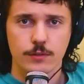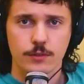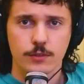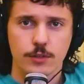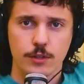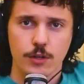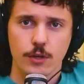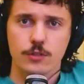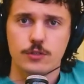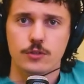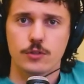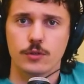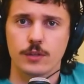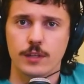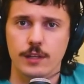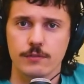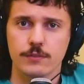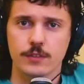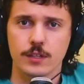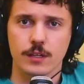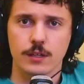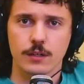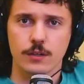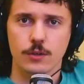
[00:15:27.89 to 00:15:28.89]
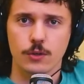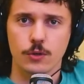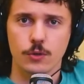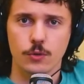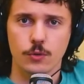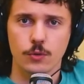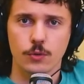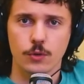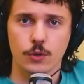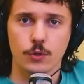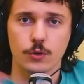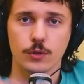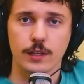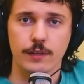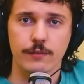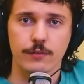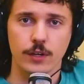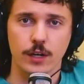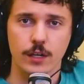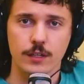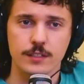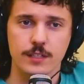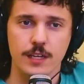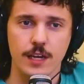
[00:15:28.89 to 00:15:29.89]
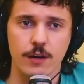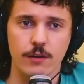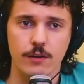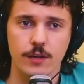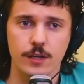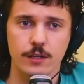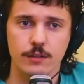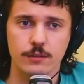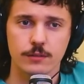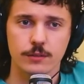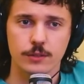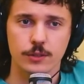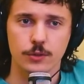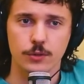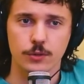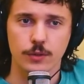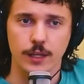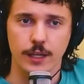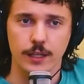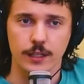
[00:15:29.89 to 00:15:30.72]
To those who live in Ontario, who